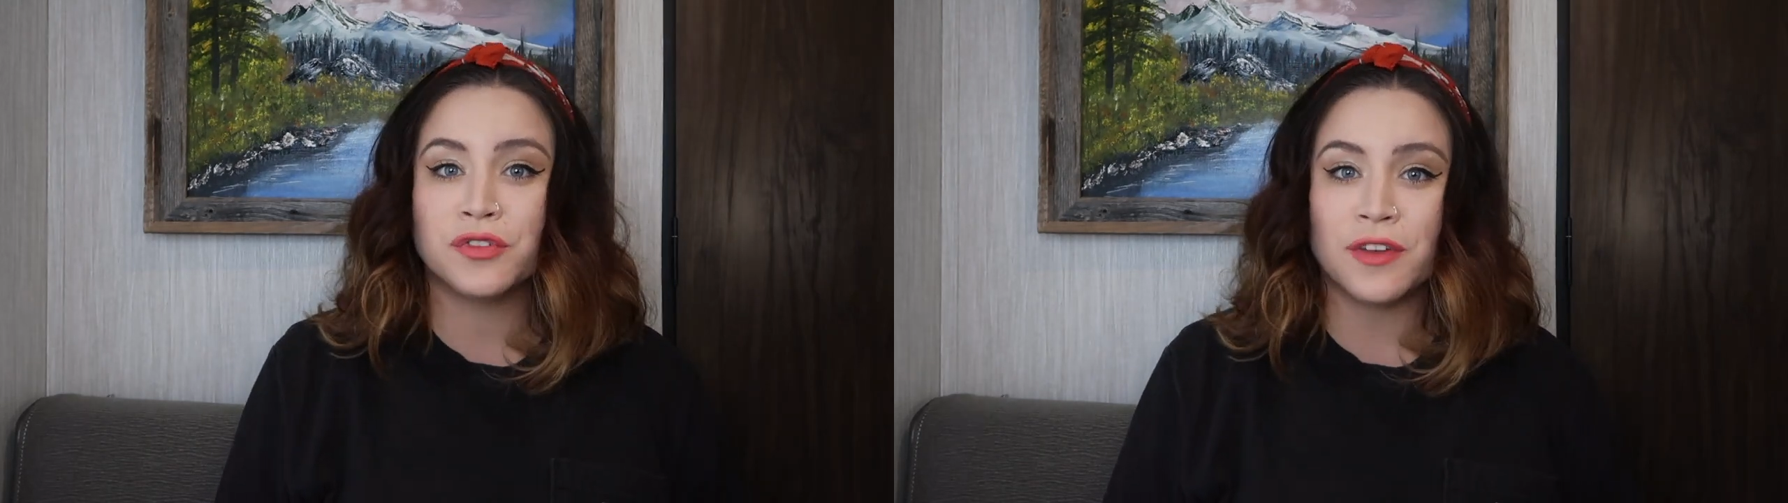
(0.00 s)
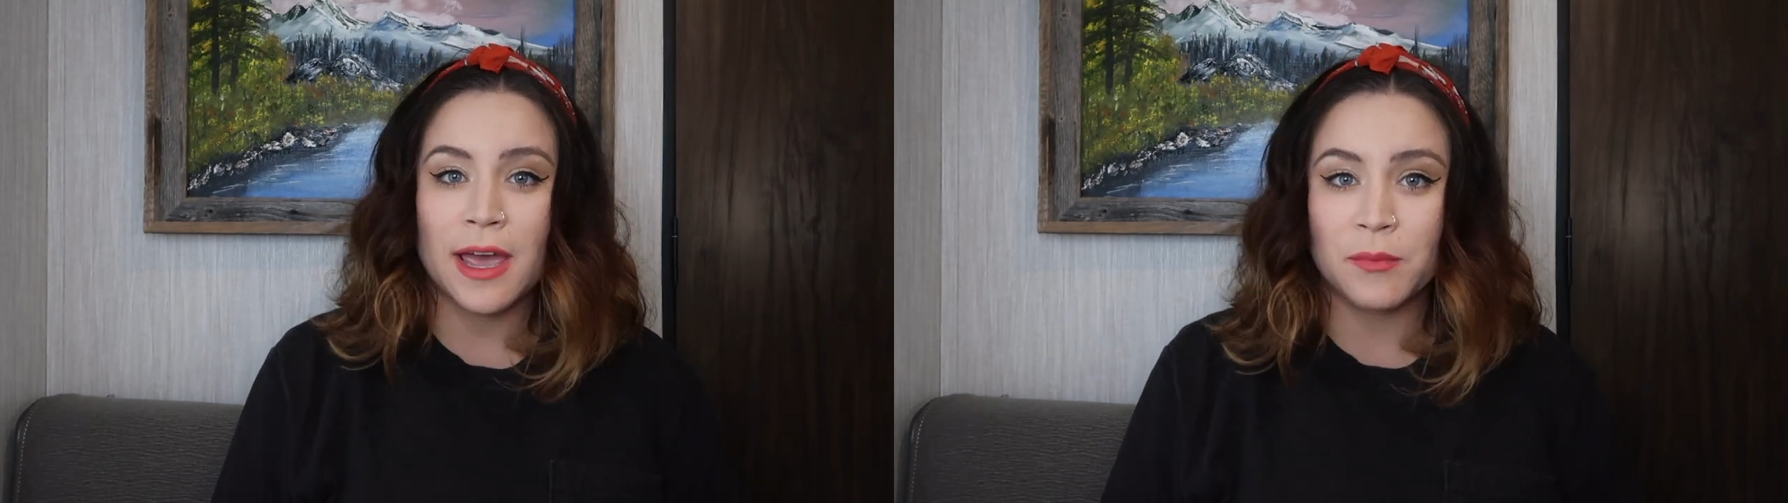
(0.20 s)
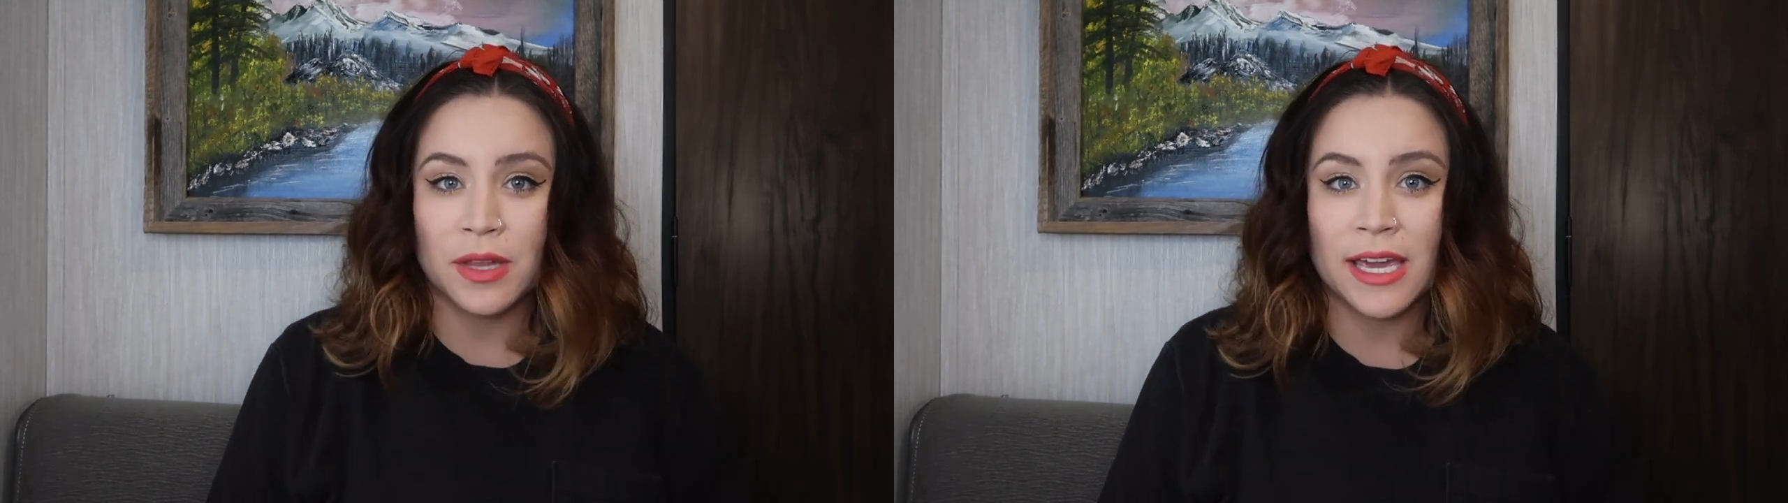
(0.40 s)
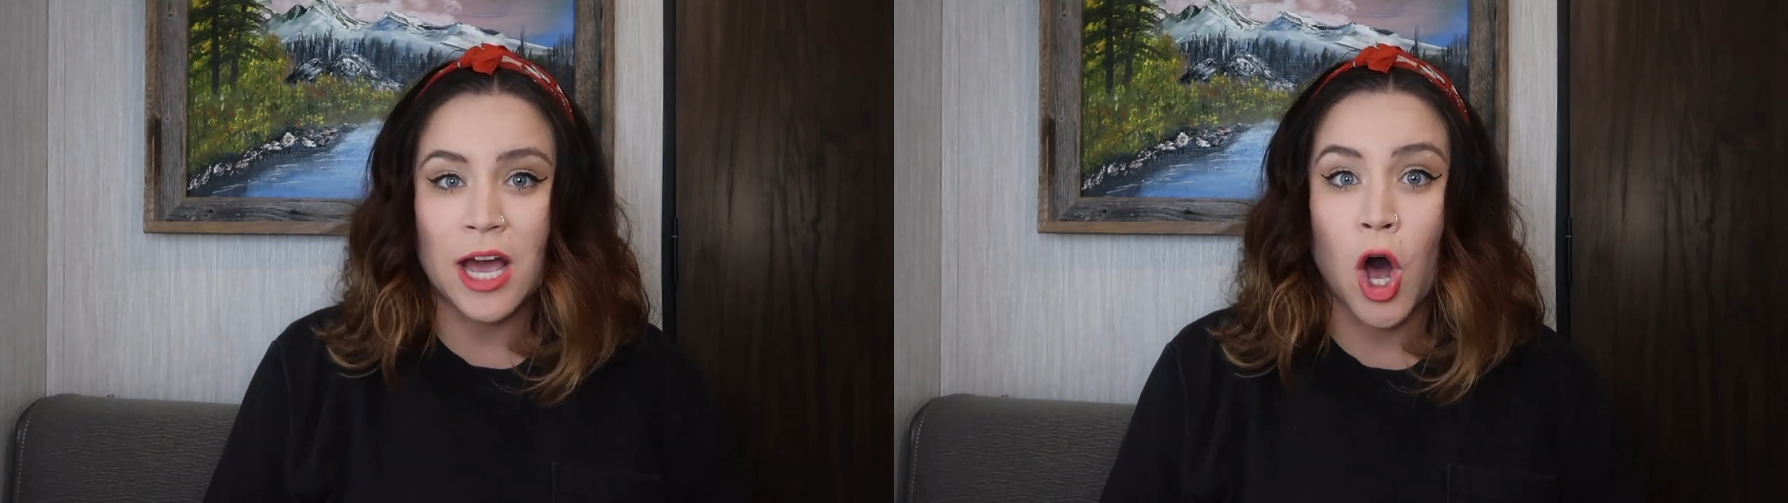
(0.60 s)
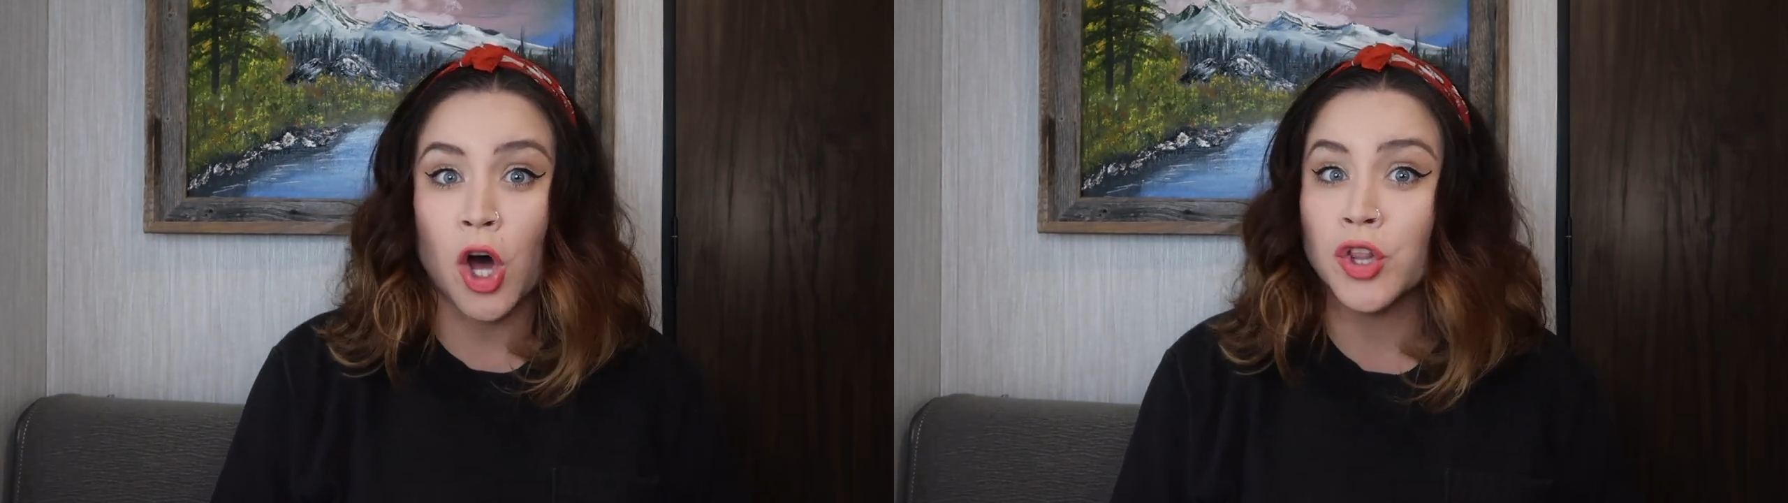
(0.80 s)
family
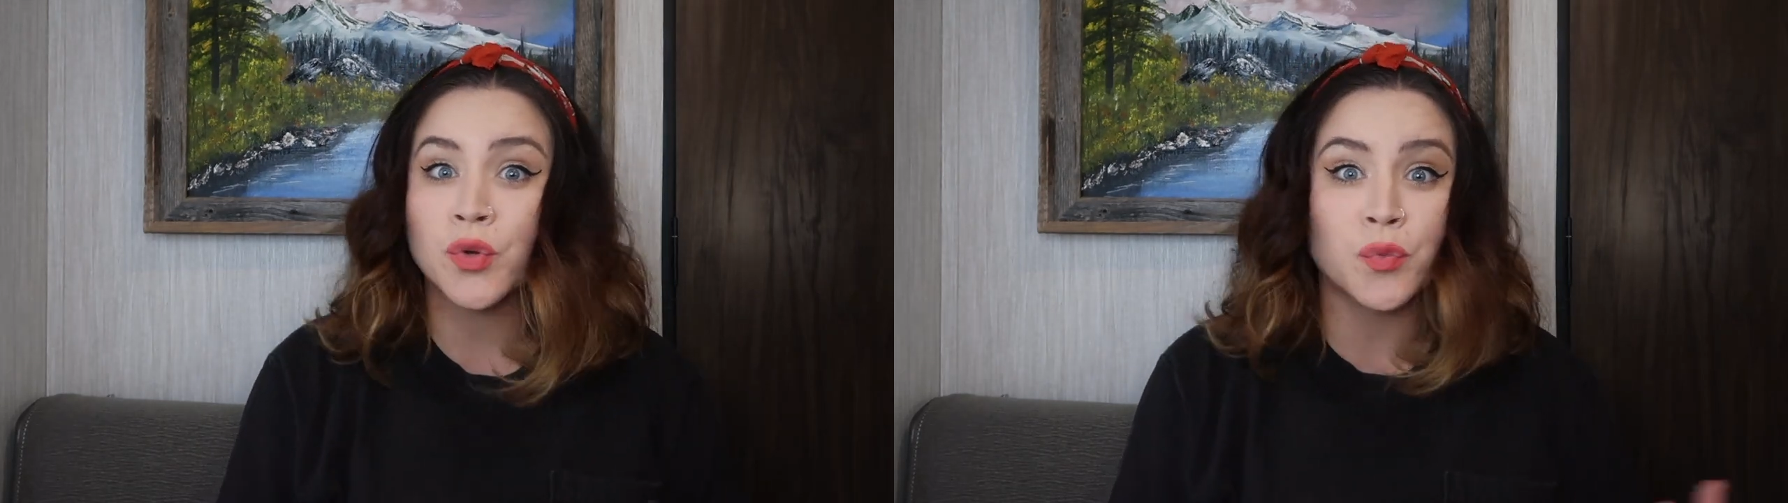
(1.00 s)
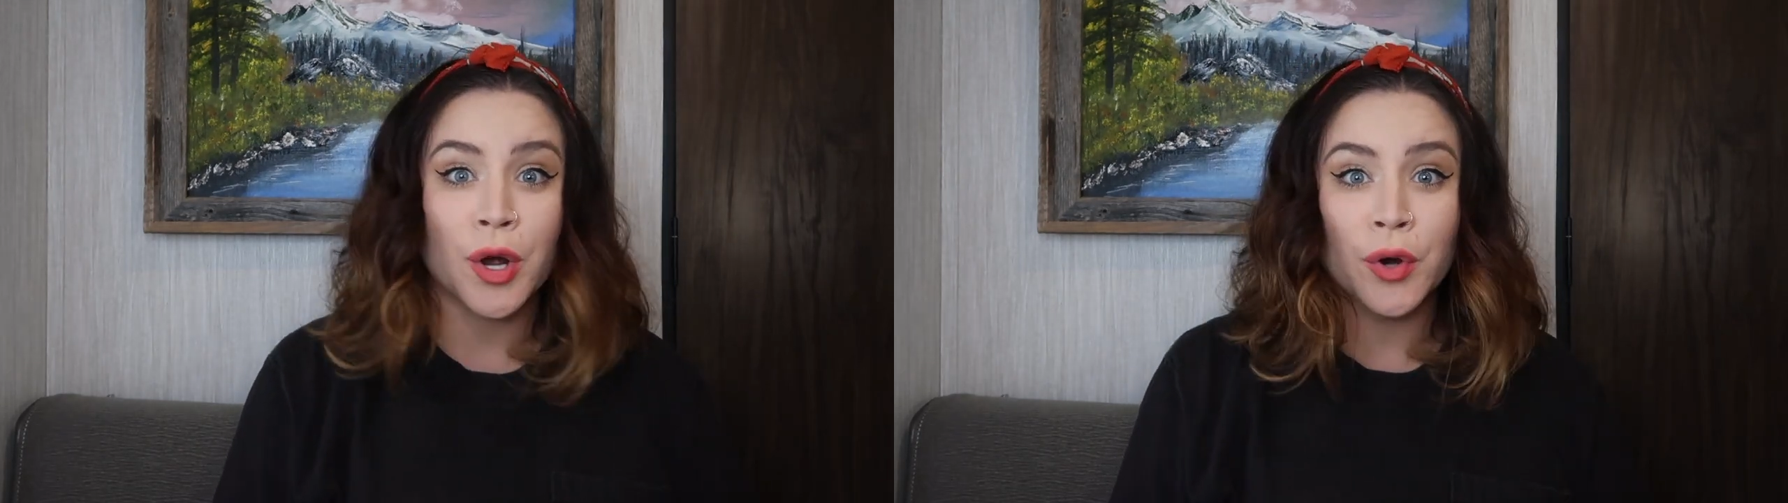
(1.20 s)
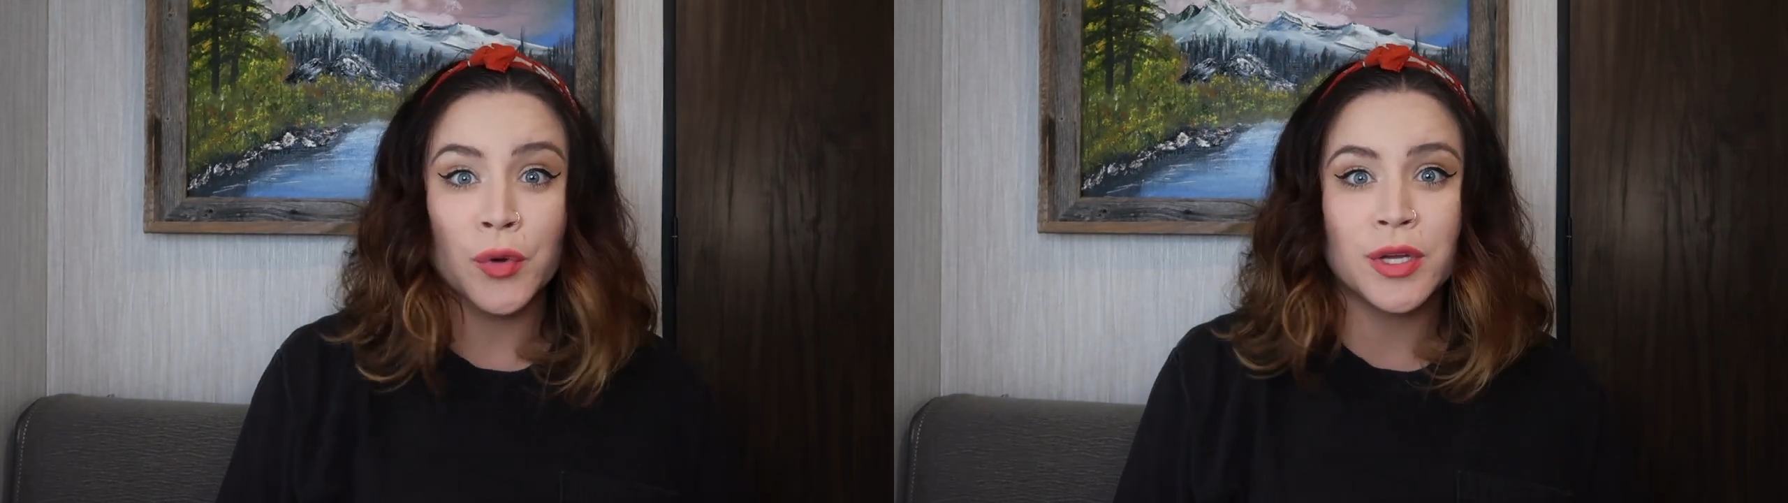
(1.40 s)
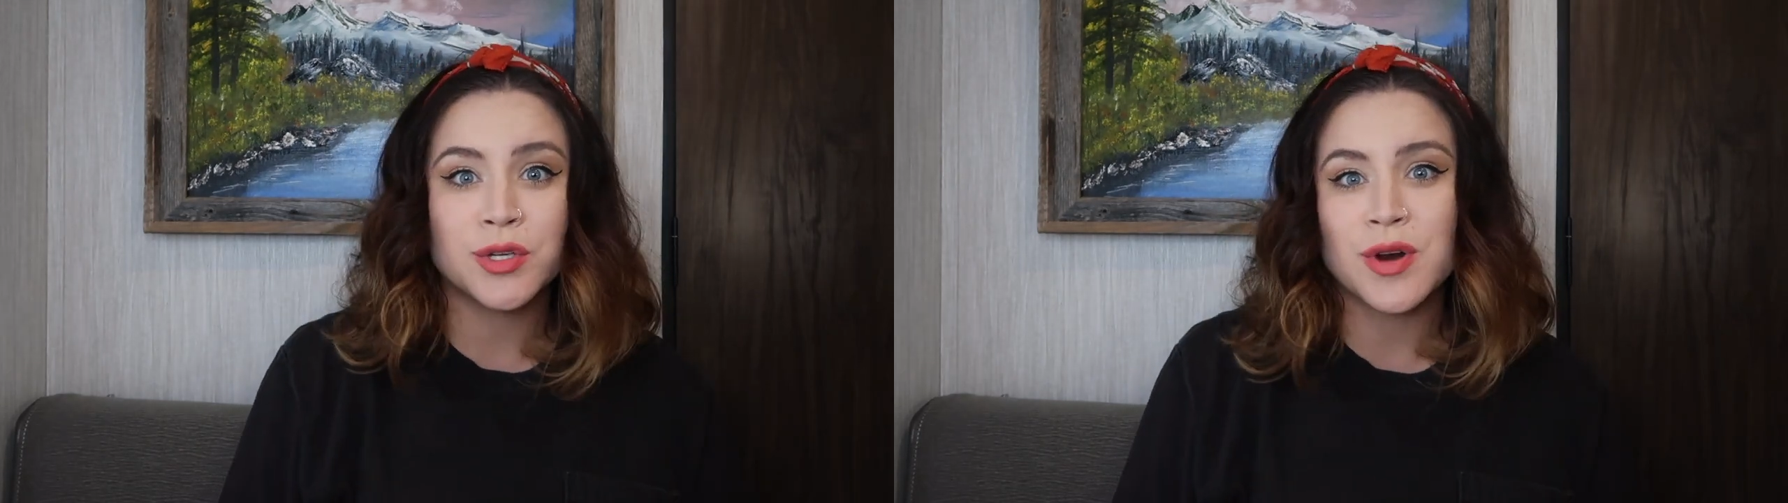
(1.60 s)
on the road,